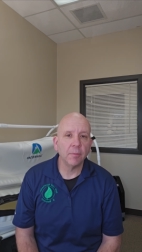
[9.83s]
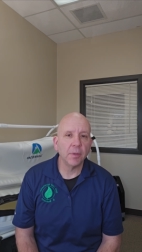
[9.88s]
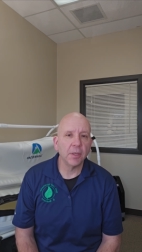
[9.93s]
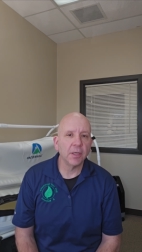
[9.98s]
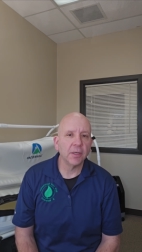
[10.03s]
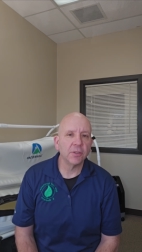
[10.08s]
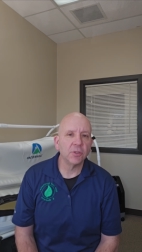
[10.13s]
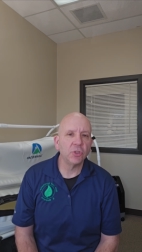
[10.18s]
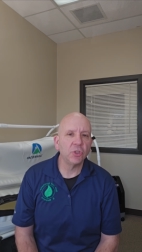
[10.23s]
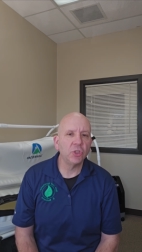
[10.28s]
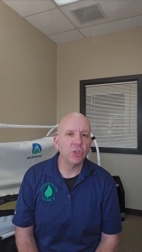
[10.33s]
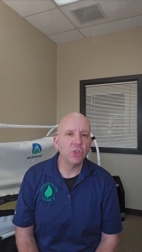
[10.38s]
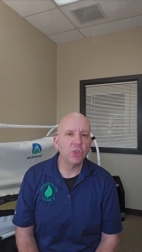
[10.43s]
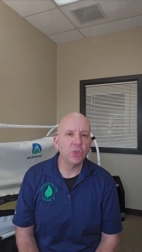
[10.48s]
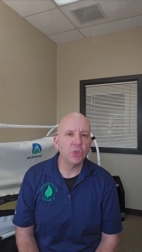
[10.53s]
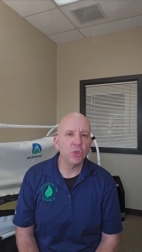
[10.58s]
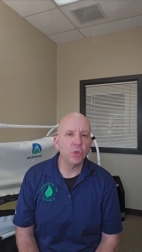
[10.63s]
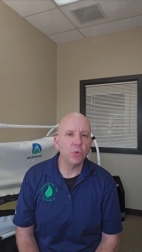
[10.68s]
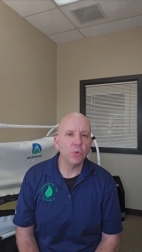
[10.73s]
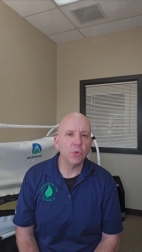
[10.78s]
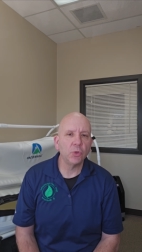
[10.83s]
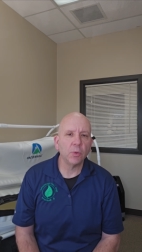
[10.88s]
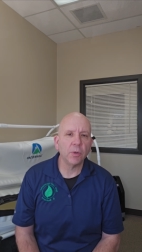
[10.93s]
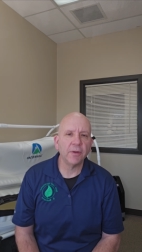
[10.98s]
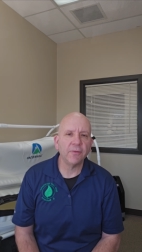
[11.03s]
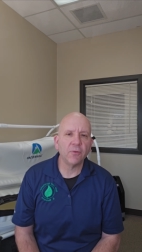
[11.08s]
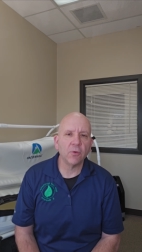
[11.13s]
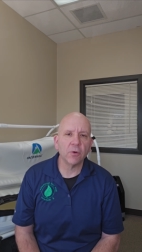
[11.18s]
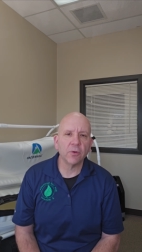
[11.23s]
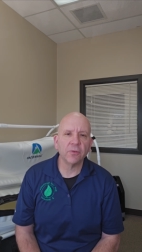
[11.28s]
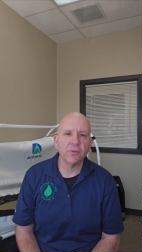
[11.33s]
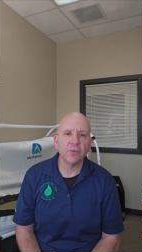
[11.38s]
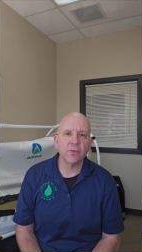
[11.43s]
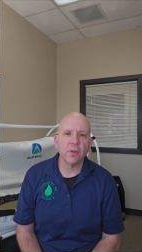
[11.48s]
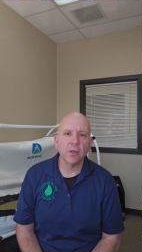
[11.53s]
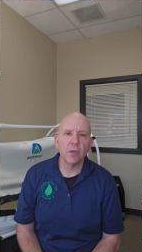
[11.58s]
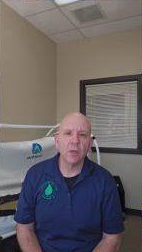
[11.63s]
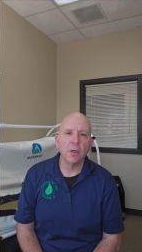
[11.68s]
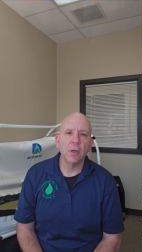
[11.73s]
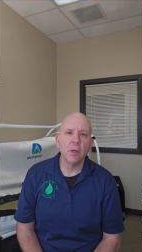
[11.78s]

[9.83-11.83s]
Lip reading: because June 24th